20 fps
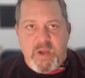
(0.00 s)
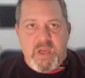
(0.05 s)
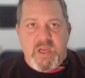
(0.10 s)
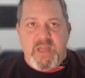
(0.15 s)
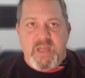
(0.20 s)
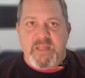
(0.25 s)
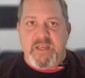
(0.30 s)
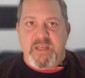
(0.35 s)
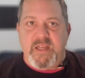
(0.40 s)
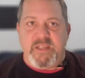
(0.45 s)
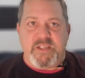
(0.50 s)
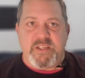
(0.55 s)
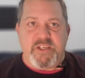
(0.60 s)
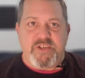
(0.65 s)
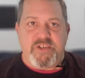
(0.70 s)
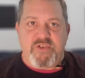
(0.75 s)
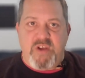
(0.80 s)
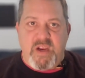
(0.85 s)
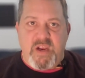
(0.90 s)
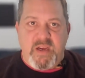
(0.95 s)
and to
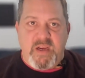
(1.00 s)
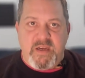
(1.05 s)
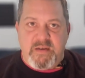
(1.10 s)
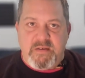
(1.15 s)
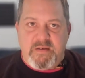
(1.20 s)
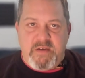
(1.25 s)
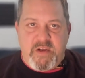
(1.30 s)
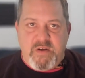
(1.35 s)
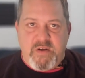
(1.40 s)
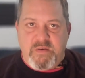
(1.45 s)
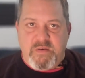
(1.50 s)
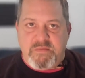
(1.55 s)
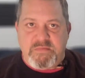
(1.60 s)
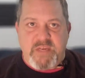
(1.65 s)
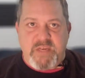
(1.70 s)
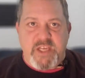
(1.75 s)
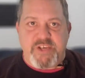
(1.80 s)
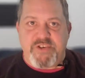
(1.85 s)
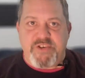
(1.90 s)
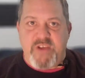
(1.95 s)
try and, you know,
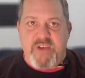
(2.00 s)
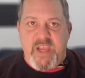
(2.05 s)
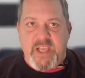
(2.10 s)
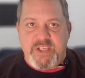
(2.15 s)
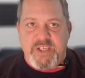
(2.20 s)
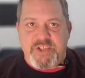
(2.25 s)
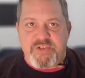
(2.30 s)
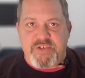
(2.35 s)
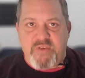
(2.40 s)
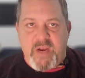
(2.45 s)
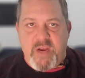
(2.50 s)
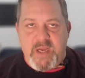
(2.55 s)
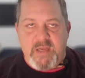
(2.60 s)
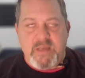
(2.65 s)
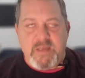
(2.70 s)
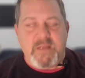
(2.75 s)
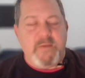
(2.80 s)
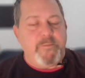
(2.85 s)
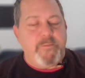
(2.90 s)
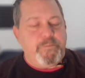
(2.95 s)
get your head straight.
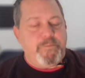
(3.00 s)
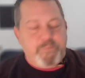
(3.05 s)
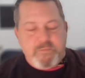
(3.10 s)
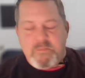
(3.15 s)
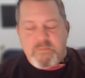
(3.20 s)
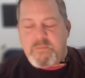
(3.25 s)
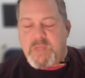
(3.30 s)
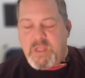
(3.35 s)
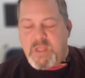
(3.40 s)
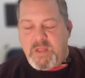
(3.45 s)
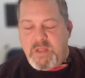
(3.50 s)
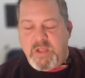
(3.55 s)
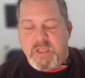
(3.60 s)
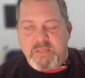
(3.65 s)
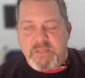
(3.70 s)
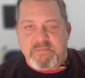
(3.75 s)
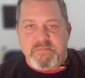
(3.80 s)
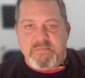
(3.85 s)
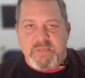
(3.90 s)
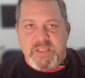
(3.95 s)

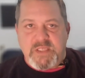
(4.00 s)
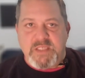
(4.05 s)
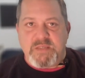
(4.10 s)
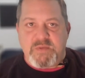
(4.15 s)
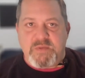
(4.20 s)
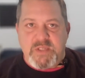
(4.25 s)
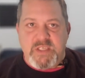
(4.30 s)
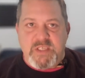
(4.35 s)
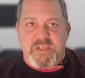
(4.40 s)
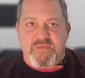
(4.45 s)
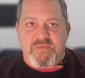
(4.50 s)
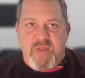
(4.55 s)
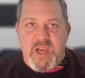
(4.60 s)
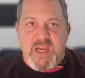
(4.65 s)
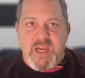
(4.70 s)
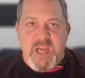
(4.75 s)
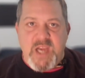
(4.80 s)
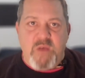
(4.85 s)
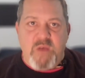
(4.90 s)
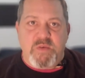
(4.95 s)
Look, this right
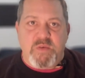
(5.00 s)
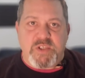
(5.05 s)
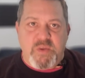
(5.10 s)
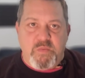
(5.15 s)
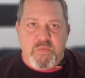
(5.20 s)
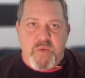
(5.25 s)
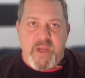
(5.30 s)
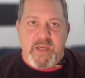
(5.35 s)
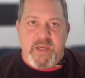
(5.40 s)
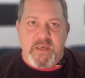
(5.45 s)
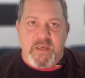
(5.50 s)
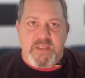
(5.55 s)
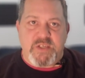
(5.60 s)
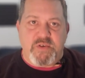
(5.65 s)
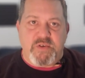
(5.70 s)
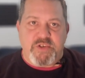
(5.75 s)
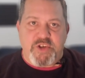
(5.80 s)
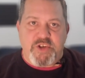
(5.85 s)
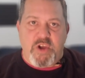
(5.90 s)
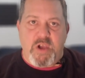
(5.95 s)
now is a win.
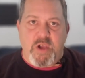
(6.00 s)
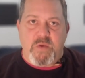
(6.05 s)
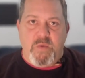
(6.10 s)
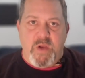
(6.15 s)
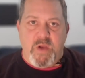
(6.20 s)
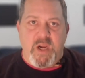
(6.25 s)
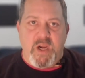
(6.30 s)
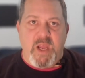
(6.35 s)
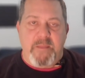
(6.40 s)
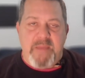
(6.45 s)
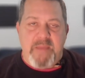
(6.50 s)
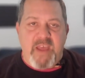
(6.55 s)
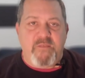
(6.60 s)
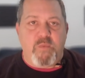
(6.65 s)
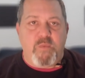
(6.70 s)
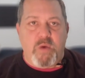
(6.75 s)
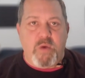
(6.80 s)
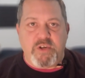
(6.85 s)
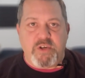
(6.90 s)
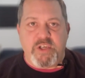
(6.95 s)
So chalk one up. Have
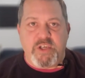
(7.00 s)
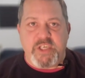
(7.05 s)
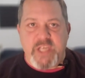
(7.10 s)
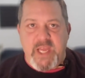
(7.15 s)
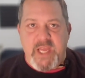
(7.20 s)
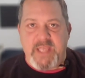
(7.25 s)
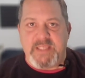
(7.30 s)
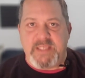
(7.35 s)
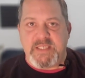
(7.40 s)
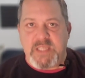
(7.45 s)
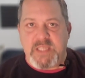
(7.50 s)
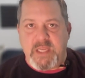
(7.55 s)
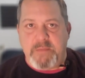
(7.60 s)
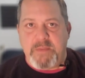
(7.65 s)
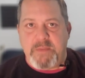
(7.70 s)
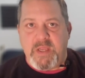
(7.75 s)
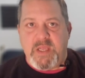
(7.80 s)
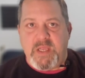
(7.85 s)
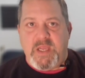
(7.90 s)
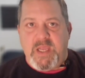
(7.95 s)
one good night's
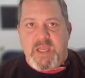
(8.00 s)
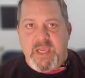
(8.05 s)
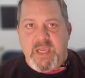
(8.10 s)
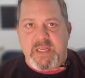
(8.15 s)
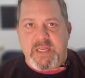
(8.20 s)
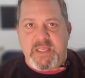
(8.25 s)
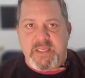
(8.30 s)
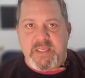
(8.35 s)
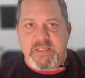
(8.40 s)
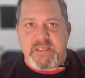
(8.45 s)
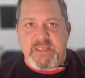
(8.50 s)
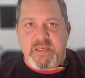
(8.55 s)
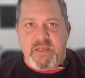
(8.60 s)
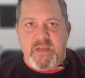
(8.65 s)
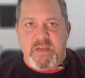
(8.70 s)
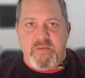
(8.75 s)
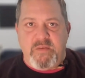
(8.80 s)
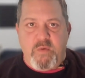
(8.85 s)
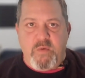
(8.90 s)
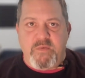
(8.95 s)
sleep, at least,
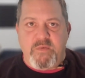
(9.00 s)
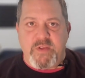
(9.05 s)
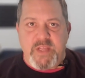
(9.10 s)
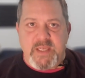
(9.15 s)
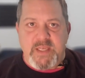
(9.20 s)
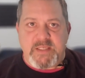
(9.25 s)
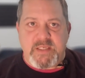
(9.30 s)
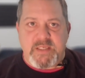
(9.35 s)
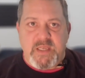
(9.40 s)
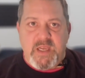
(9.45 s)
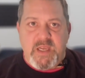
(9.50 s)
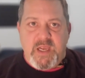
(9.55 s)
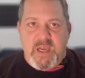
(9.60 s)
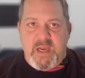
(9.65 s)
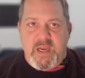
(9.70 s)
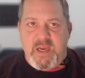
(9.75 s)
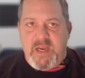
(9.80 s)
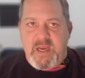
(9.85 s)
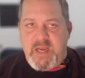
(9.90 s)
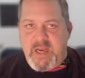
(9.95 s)
over this.
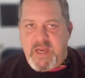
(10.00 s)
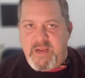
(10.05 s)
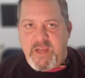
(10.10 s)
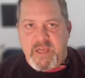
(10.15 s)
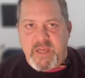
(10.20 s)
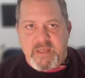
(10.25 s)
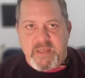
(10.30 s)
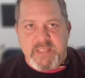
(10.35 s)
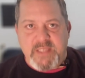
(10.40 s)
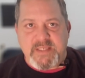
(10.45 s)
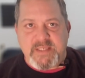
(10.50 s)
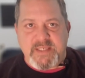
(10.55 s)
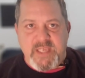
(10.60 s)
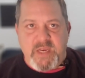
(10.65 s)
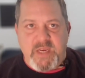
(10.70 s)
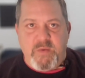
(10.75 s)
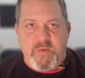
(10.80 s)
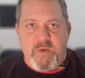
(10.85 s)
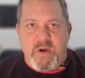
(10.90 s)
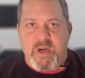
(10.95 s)
And then let's
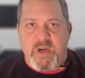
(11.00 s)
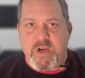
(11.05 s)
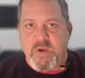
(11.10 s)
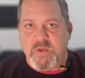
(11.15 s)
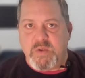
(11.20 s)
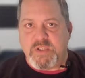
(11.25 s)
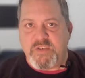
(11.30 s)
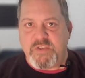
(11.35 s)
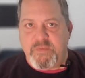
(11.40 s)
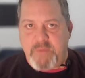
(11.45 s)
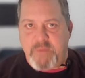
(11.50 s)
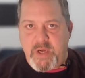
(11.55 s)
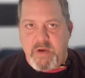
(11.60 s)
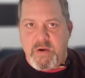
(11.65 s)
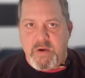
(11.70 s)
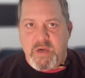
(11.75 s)
see where it goes from here.